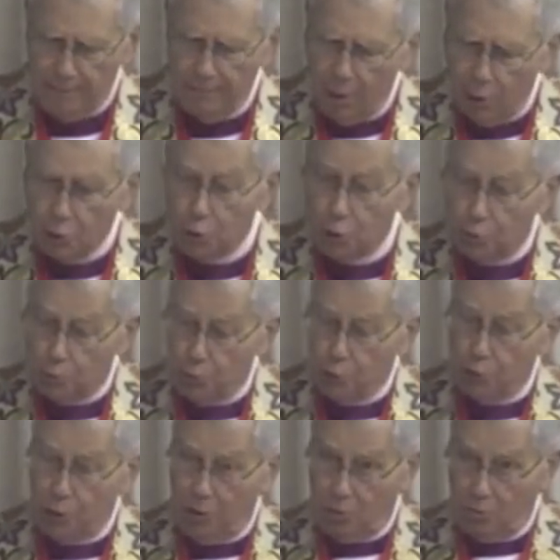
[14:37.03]
Moses was
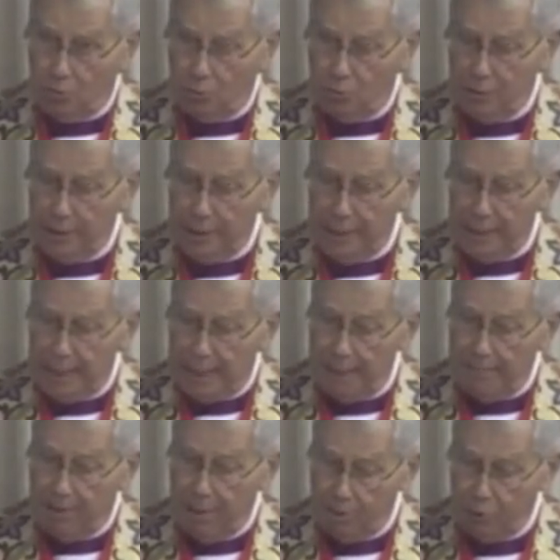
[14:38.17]
told, he,
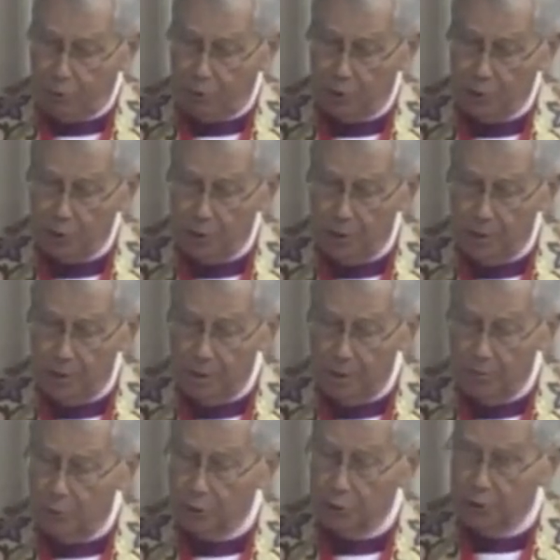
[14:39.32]
Moses,
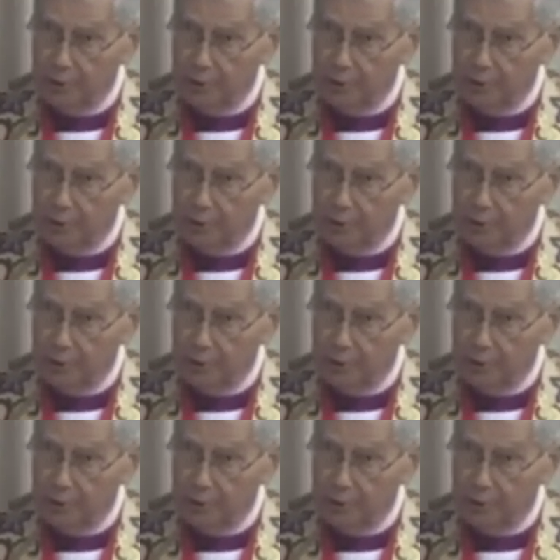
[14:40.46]
was to